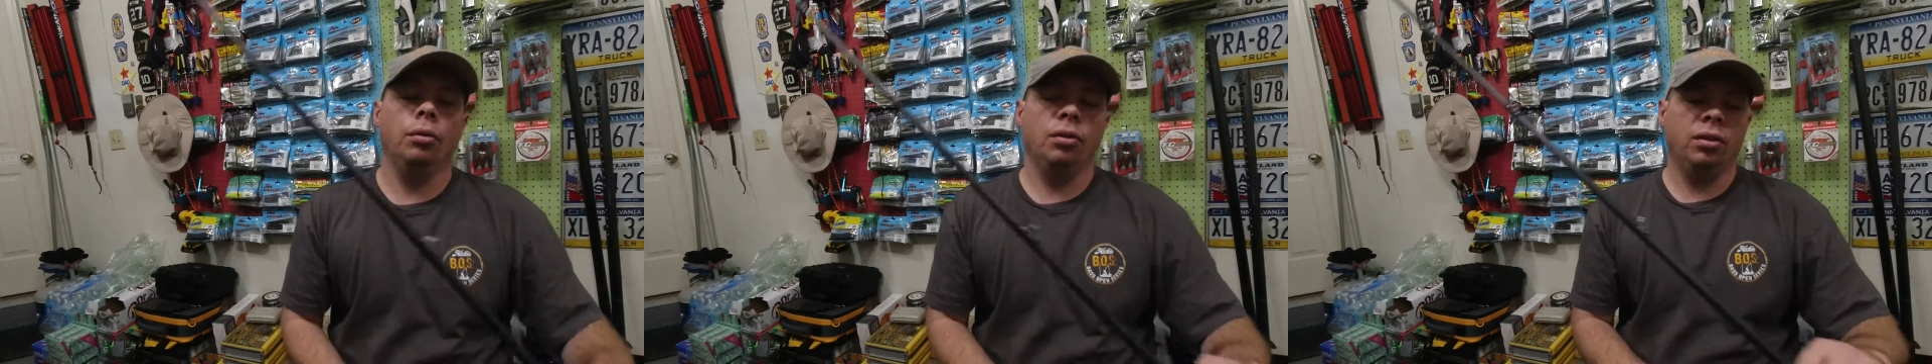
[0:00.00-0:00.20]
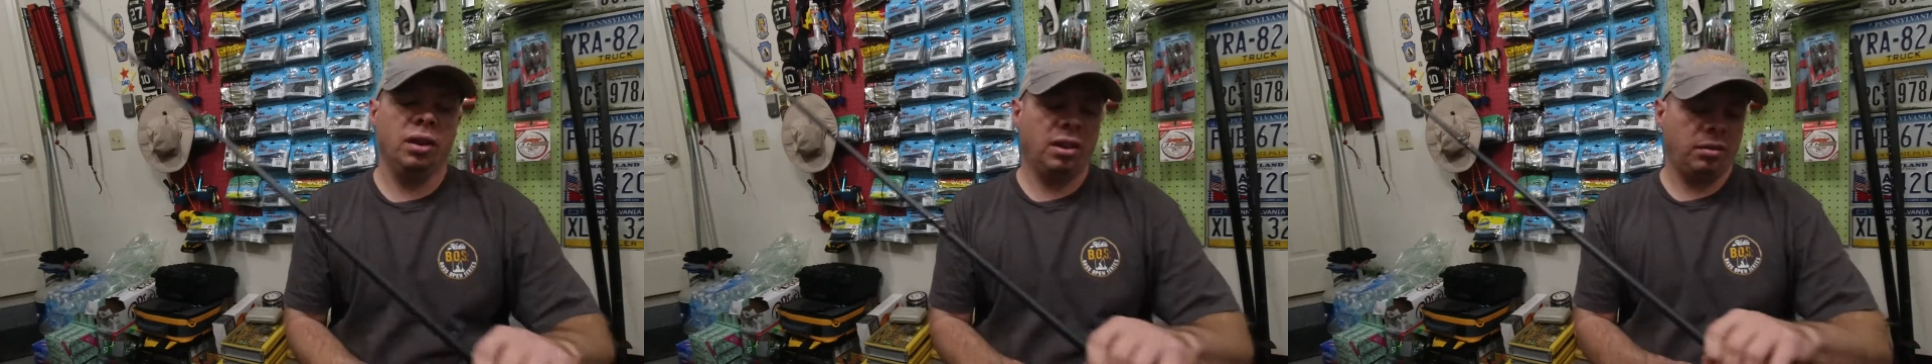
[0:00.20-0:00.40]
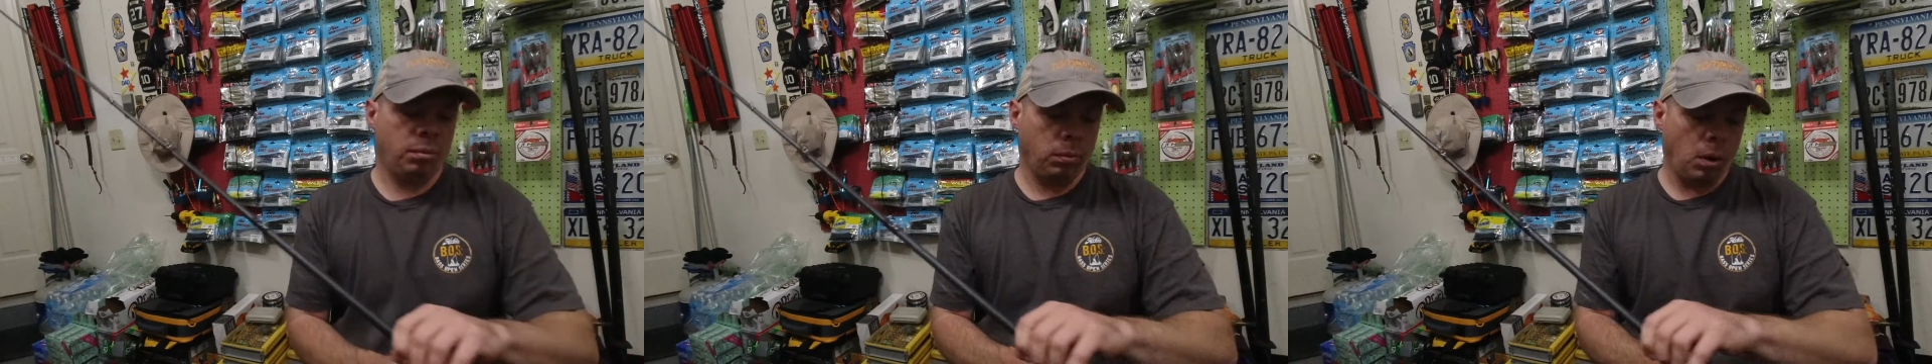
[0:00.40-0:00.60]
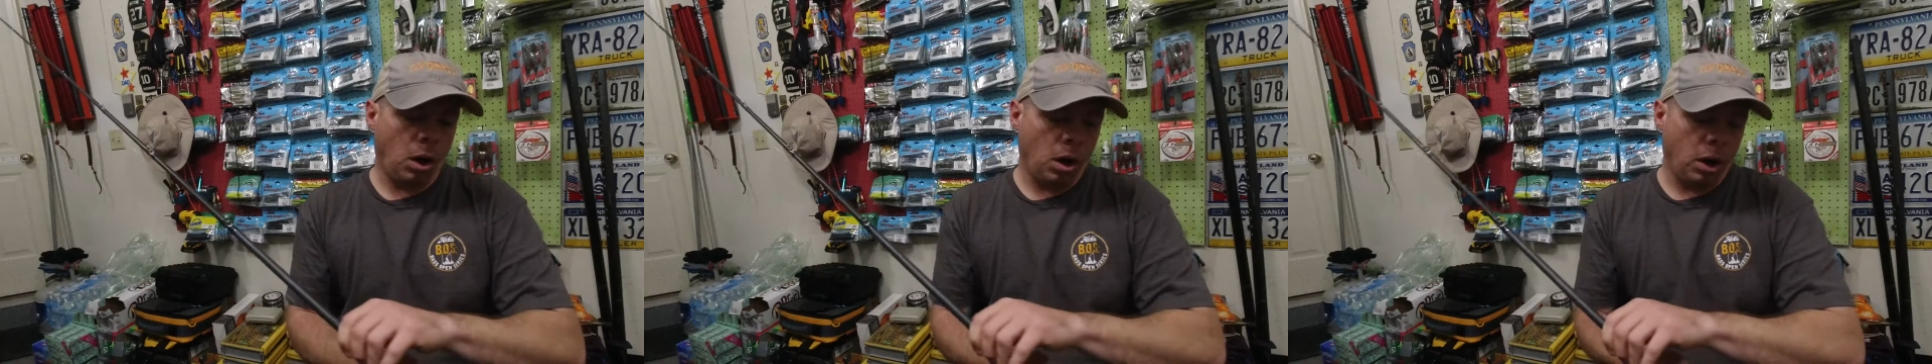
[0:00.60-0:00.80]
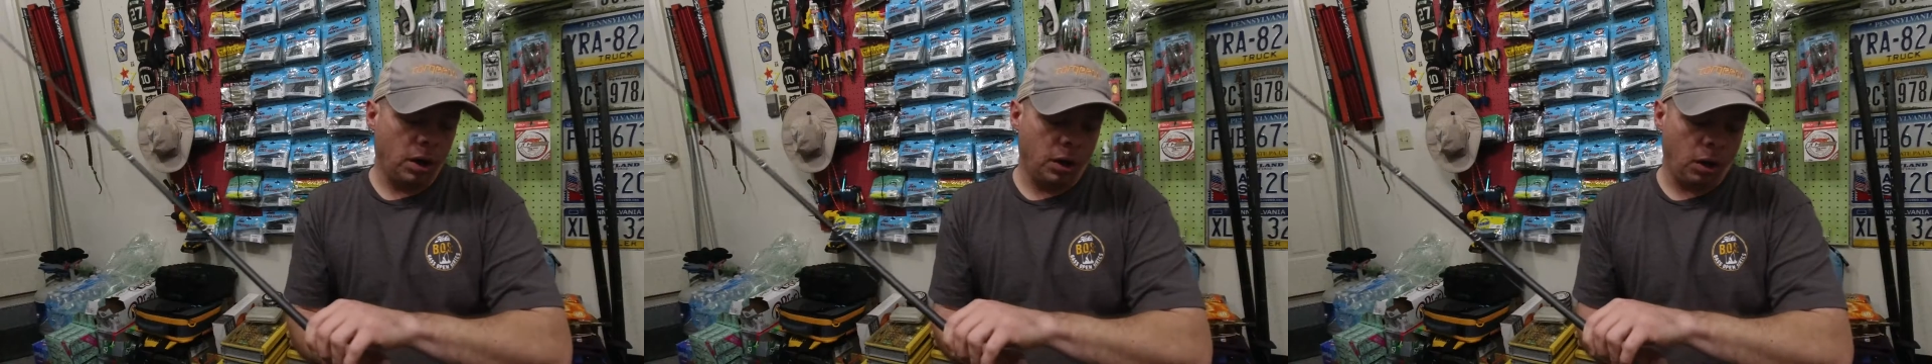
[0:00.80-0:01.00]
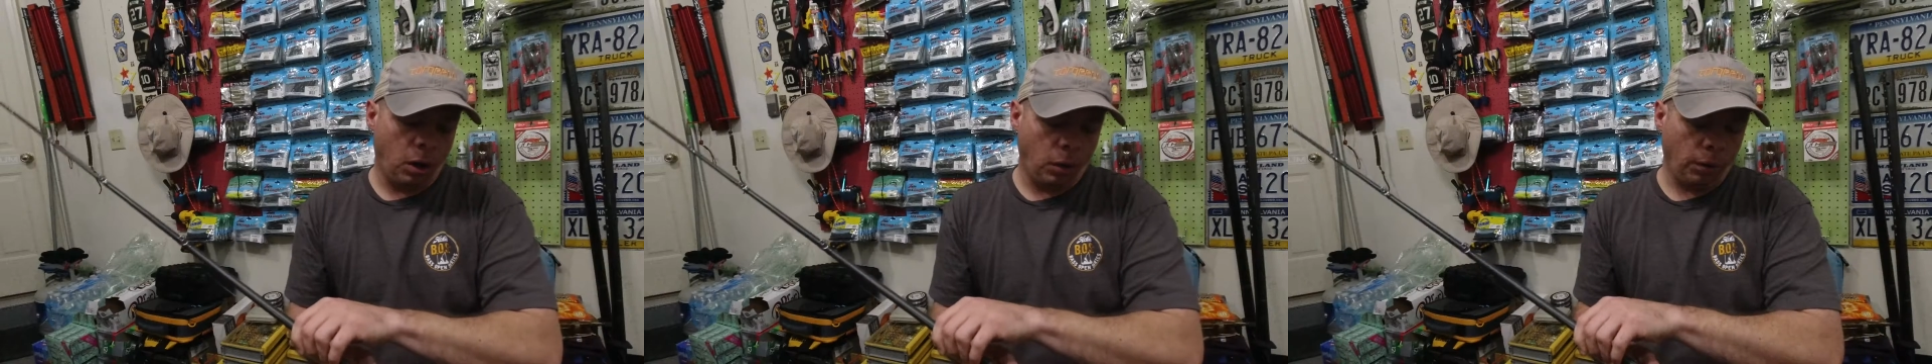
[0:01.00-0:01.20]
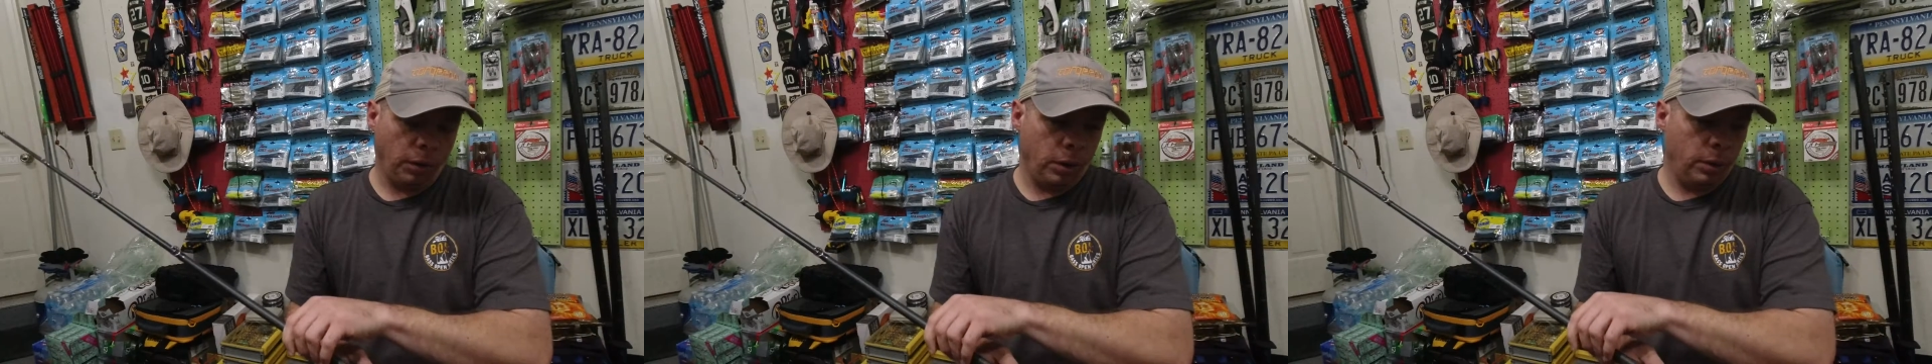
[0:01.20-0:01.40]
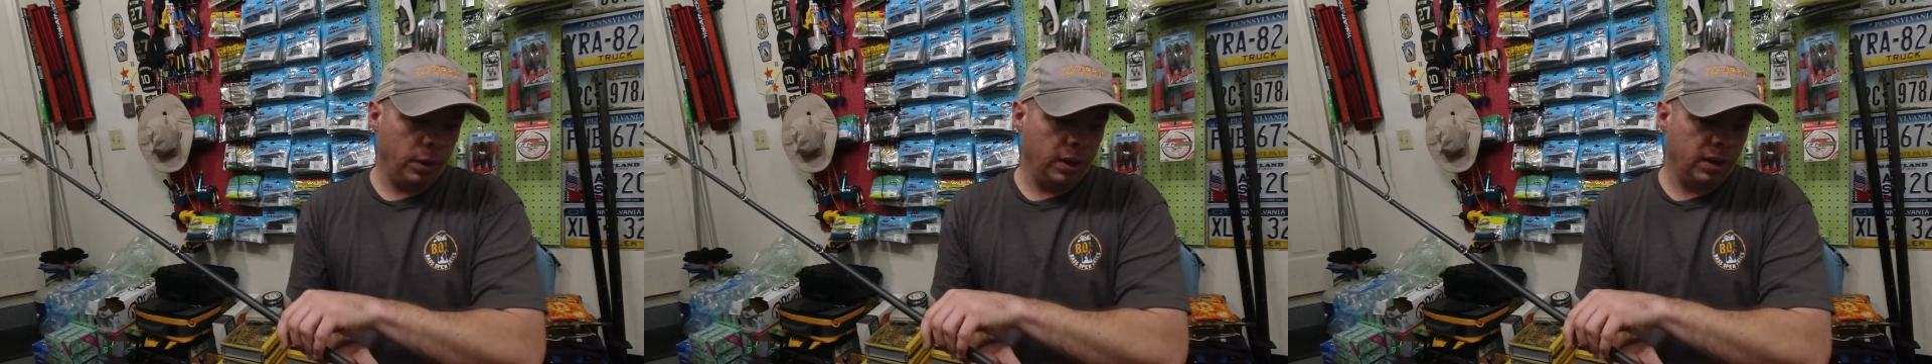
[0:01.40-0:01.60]
this rod,
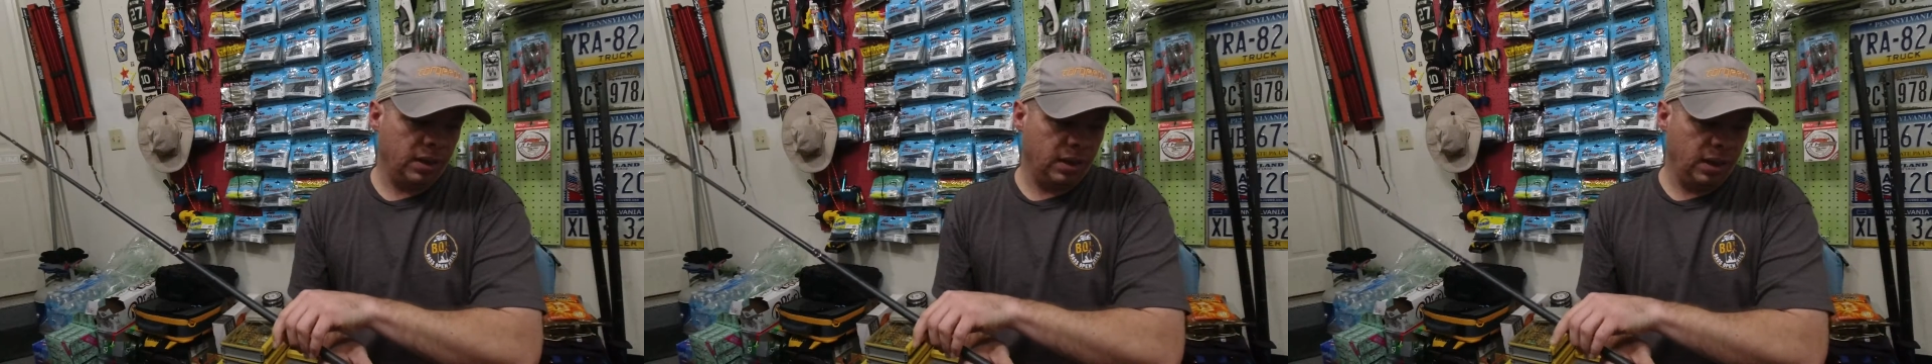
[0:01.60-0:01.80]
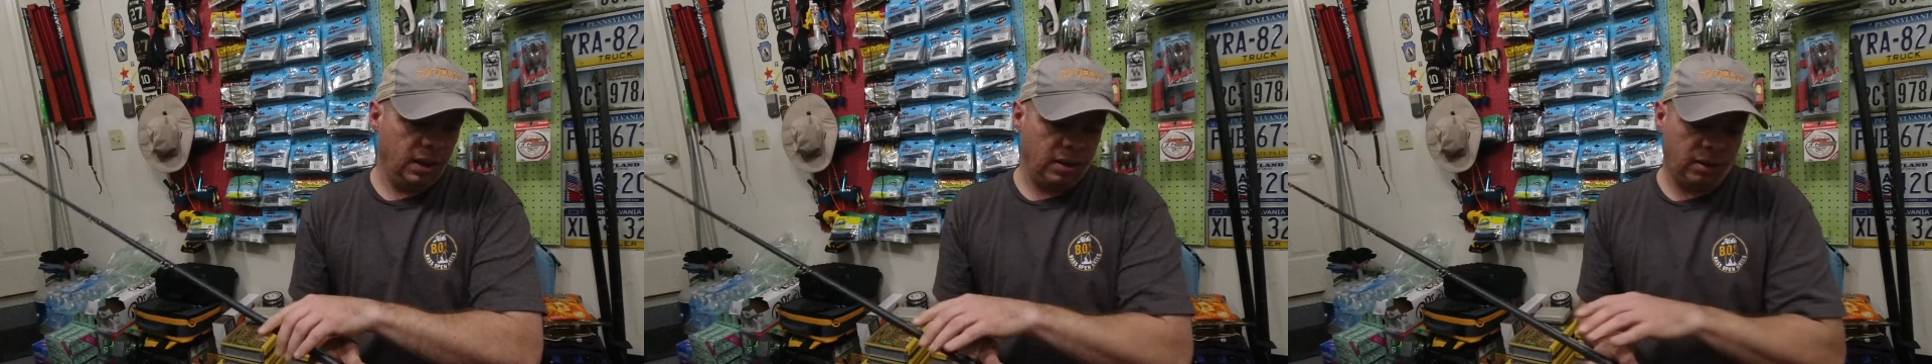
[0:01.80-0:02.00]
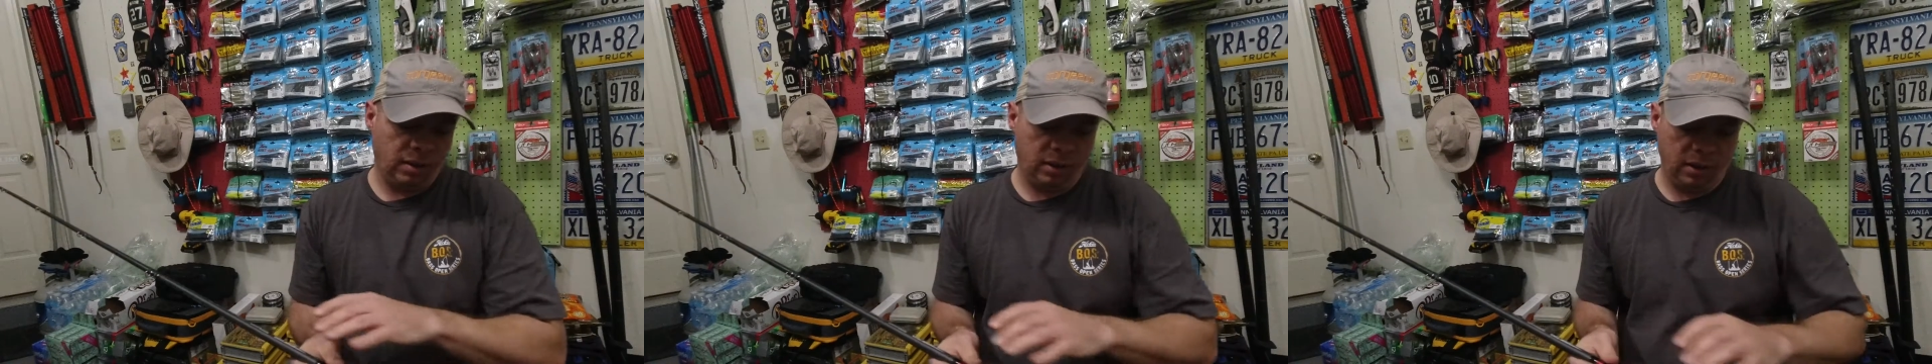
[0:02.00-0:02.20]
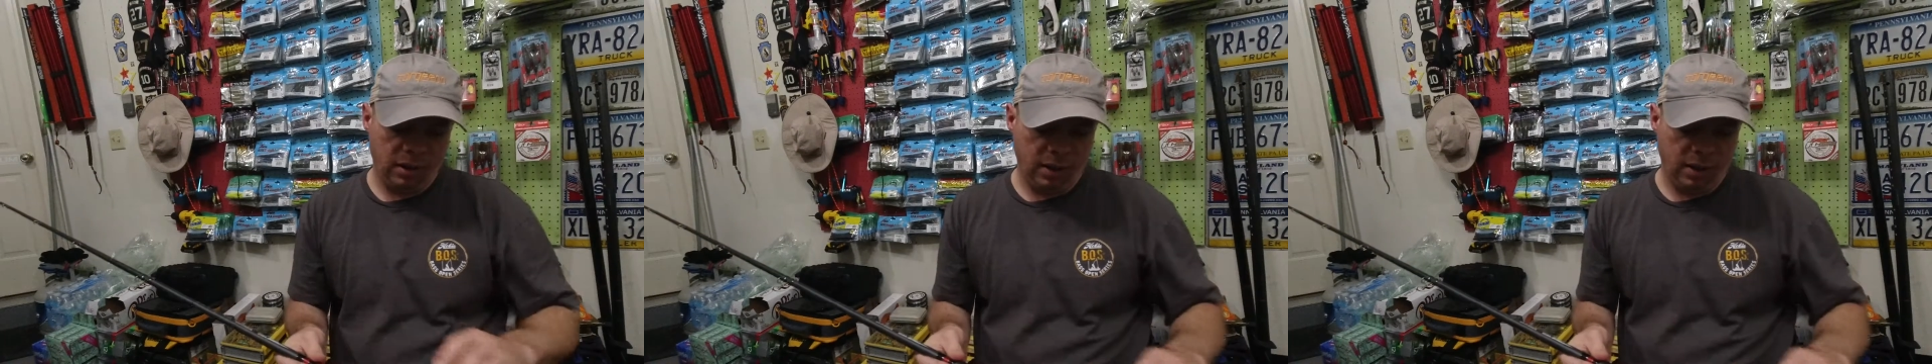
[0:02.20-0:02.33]
although it's